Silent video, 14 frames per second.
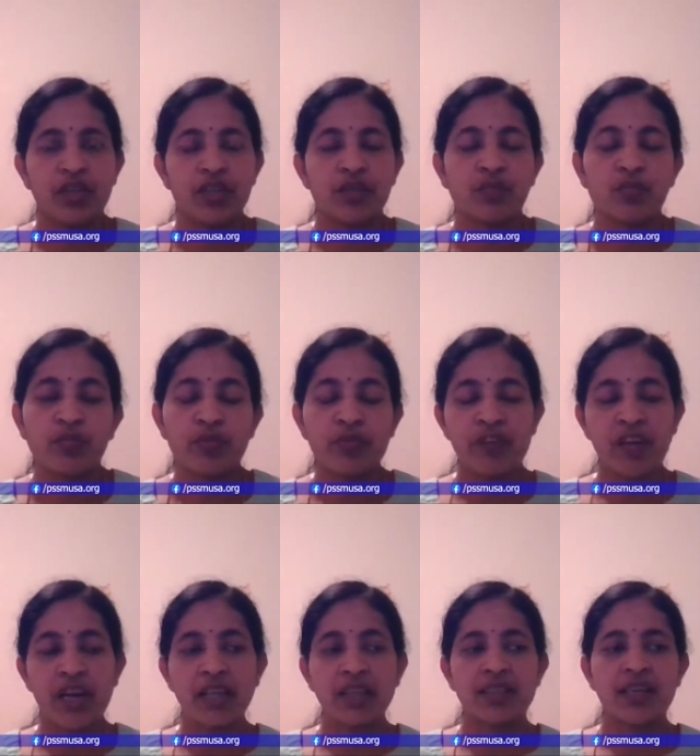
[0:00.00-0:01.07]
is
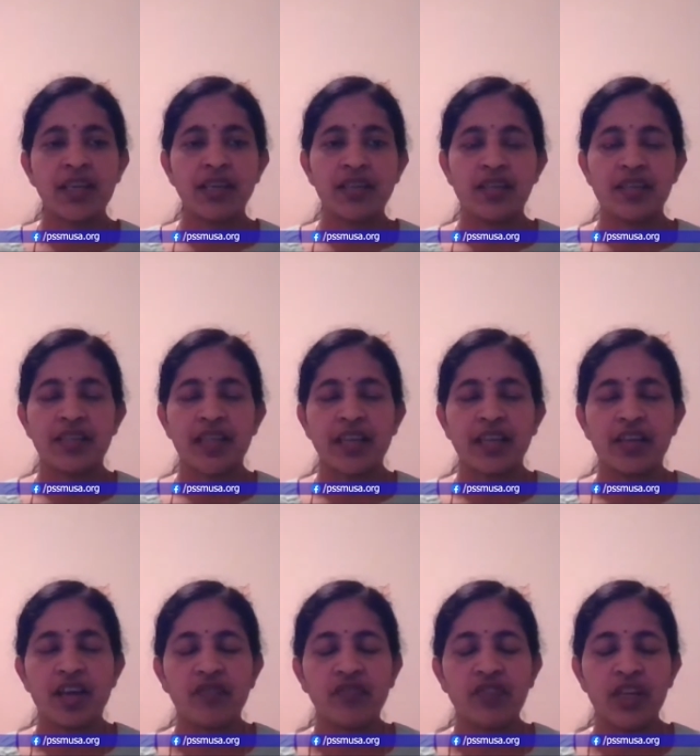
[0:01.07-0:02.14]
when I say these,
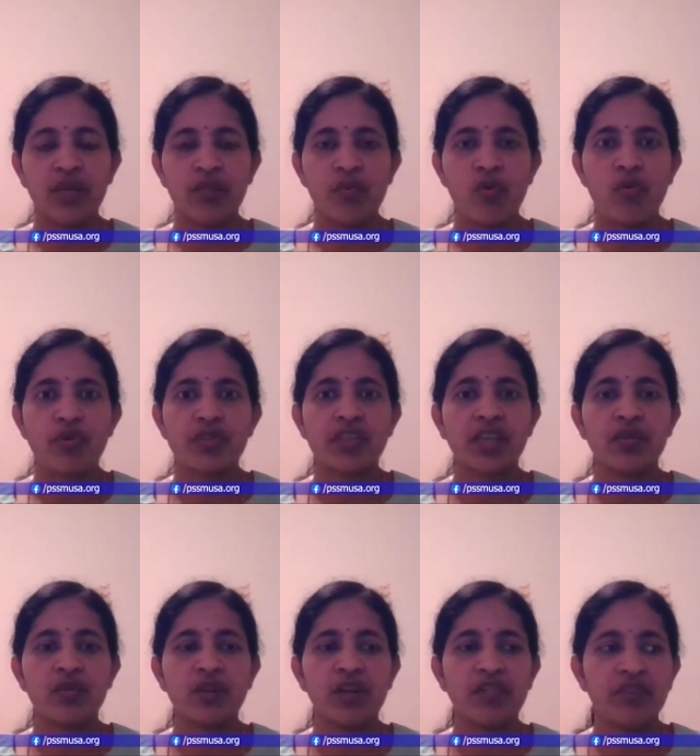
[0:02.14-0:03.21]
I feel more
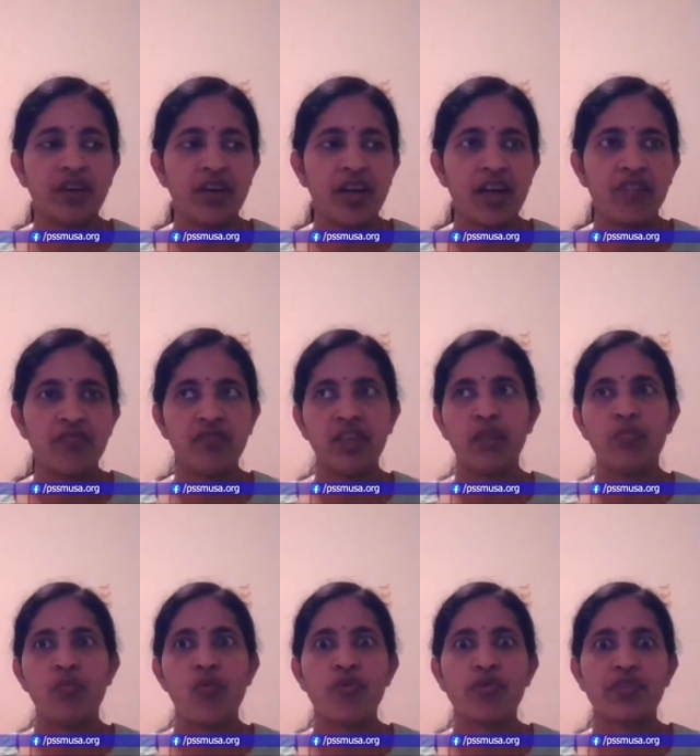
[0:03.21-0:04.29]
secure every day. I feel
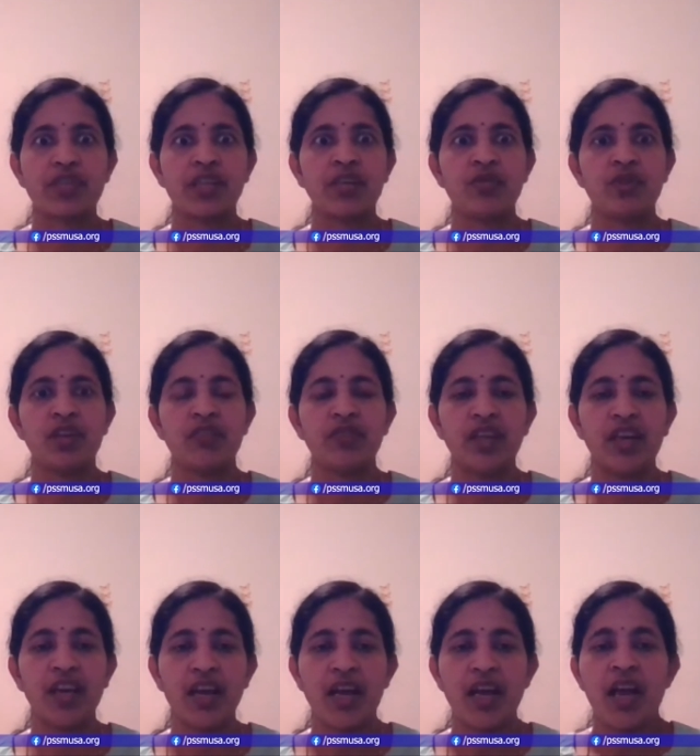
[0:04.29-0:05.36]
more secure every
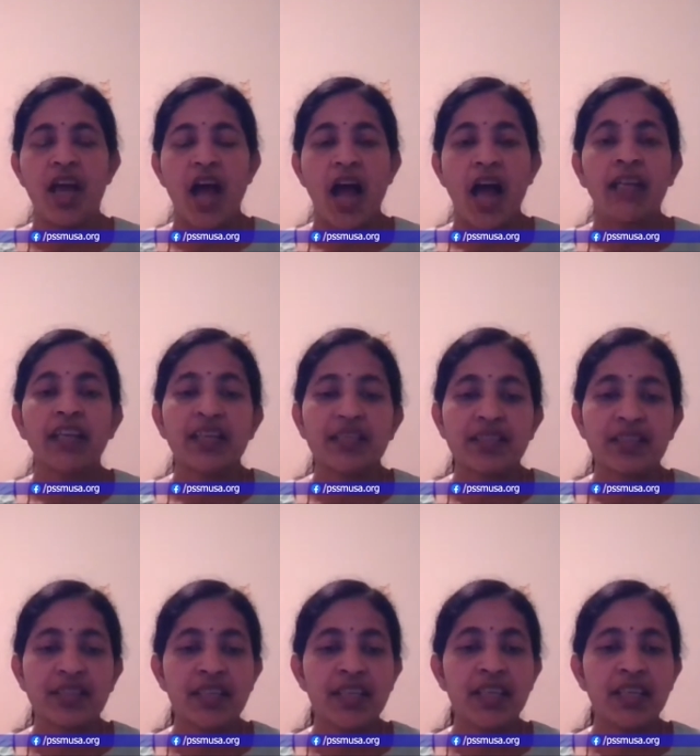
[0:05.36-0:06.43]
day. I can
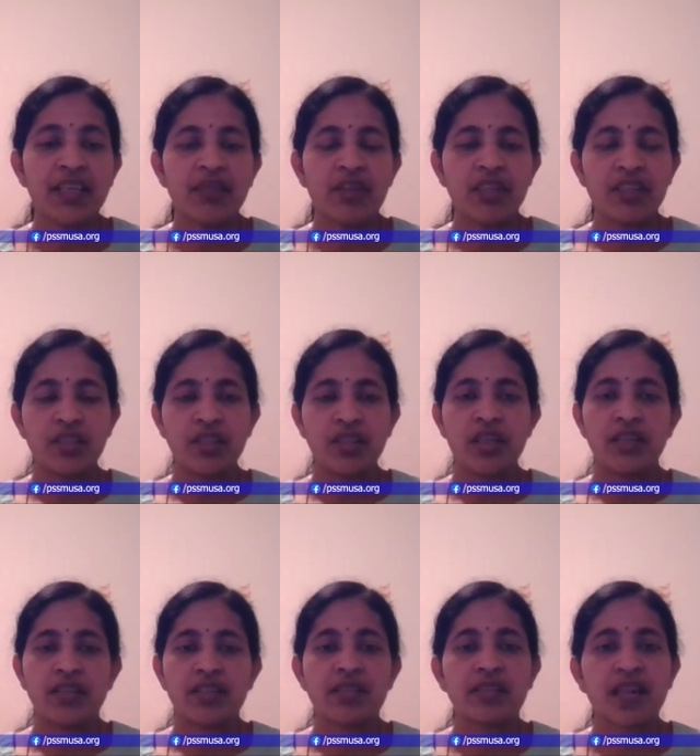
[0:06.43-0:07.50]
see that when
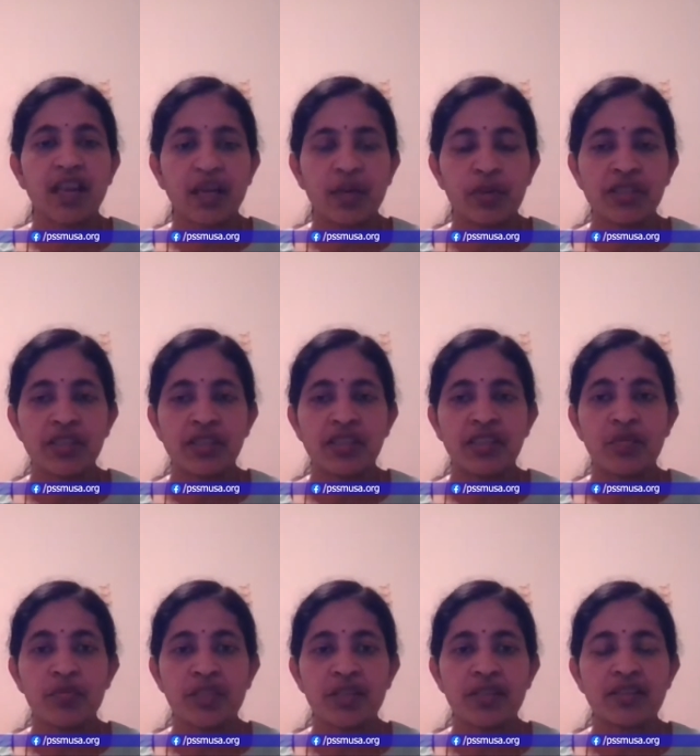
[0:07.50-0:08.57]
situations present
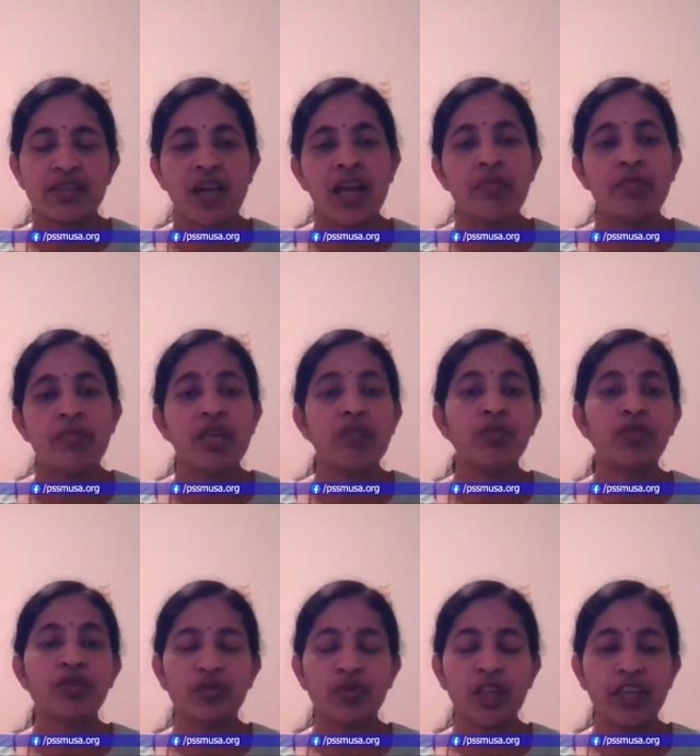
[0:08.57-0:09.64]
themselves, I am able
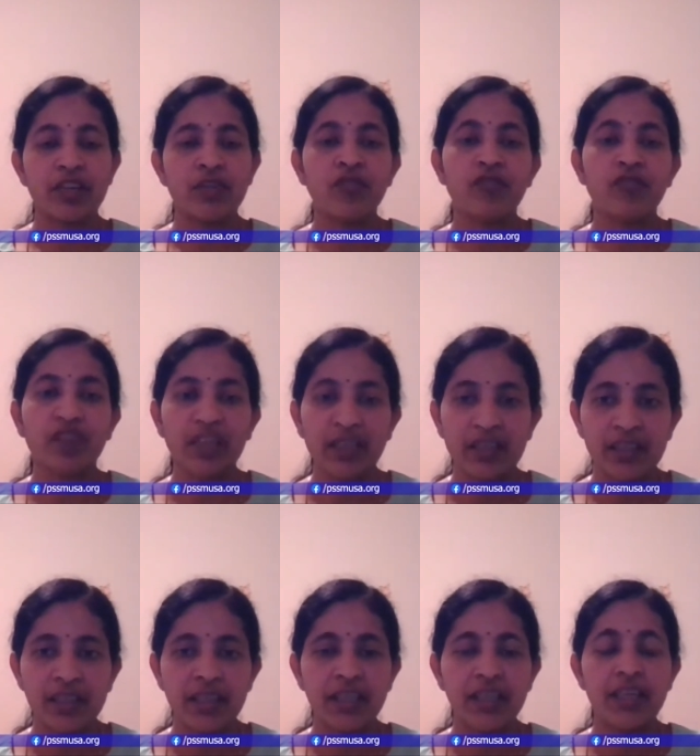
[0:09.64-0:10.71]
to feel
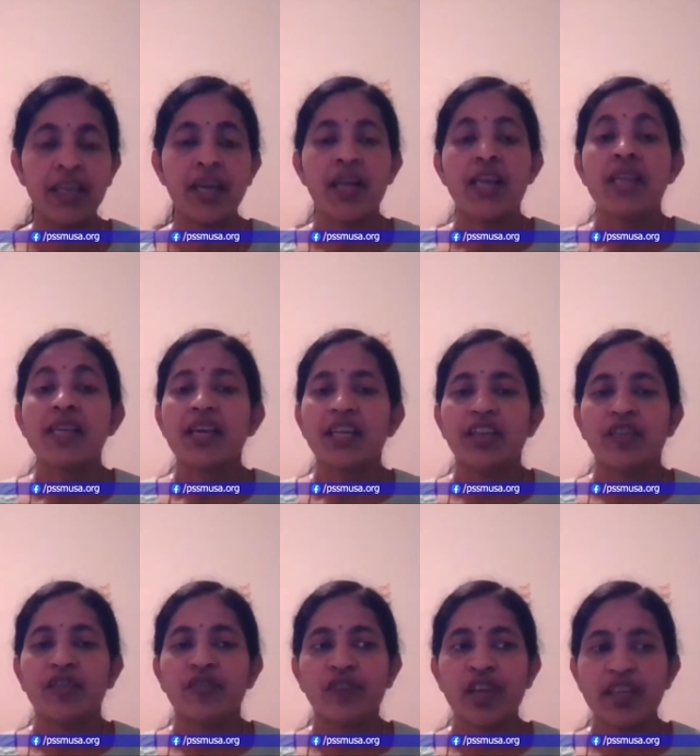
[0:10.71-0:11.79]
really a
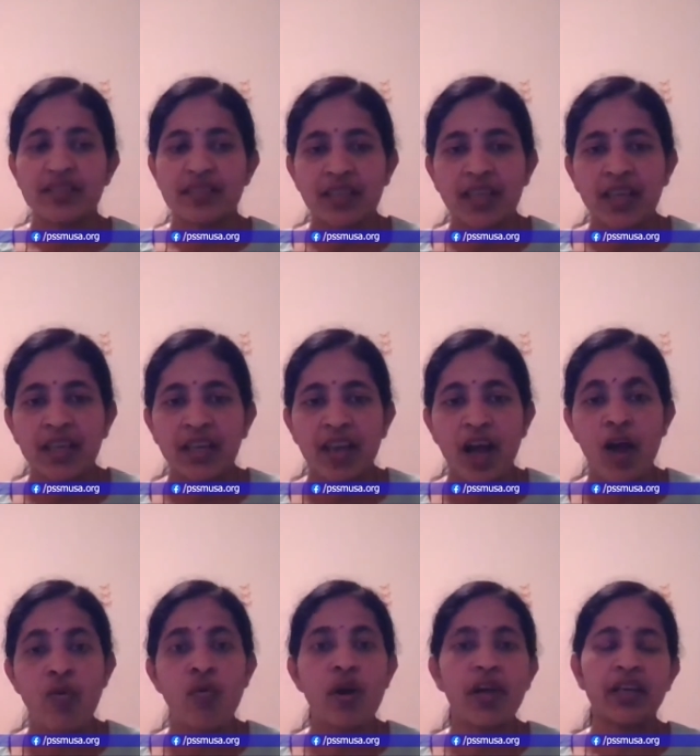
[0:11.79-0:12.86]
difference in
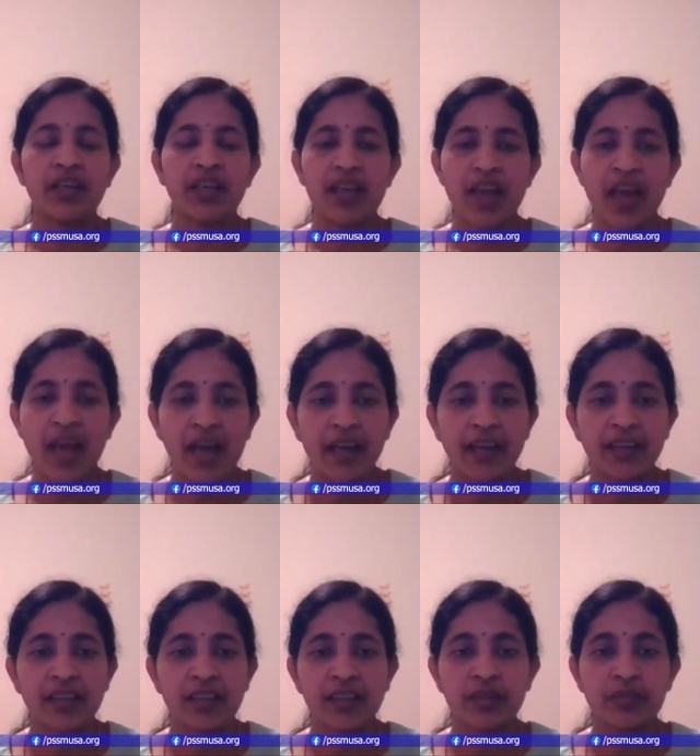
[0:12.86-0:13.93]
how I
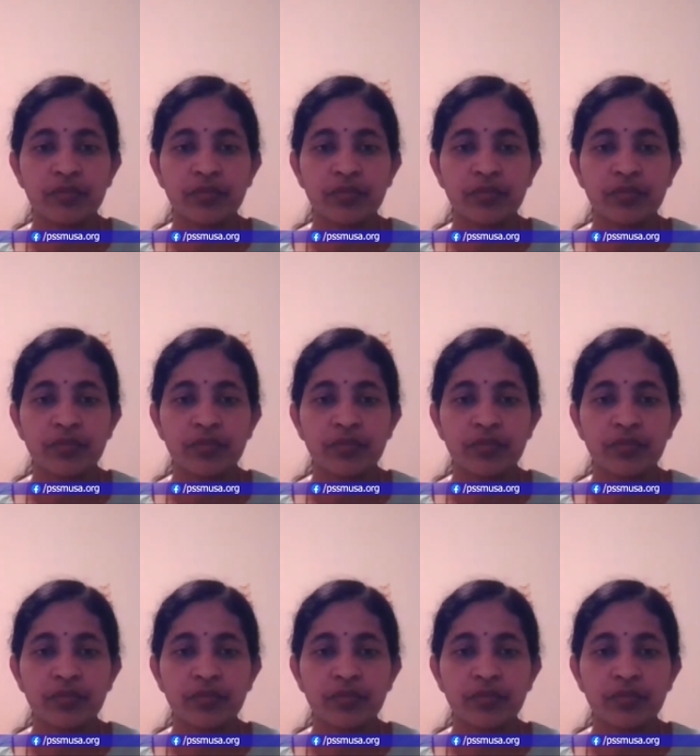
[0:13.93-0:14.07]
react.